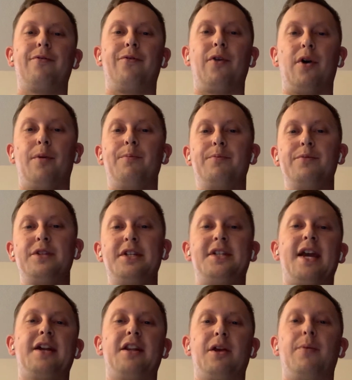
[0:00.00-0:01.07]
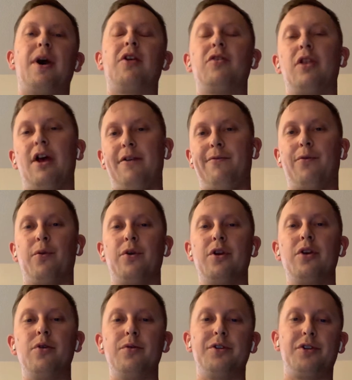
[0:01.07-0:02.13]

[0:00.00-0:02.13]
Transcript: from detecting a pattern of life for you.